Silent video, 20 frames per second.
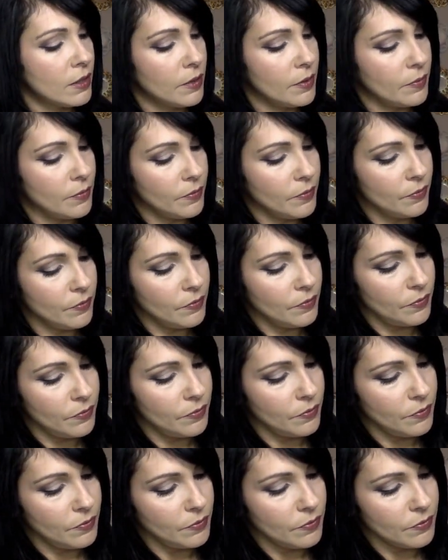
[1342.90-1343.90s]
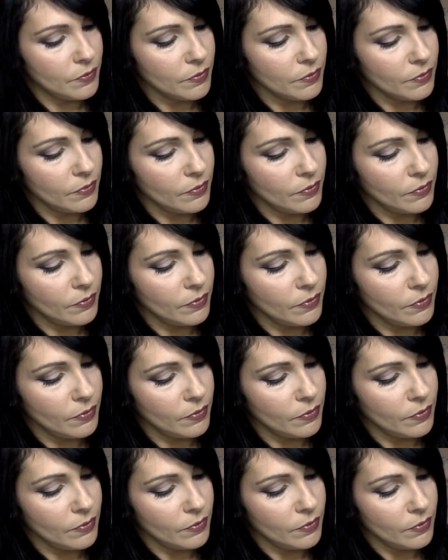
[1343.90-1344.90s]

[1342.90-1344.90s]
(silence)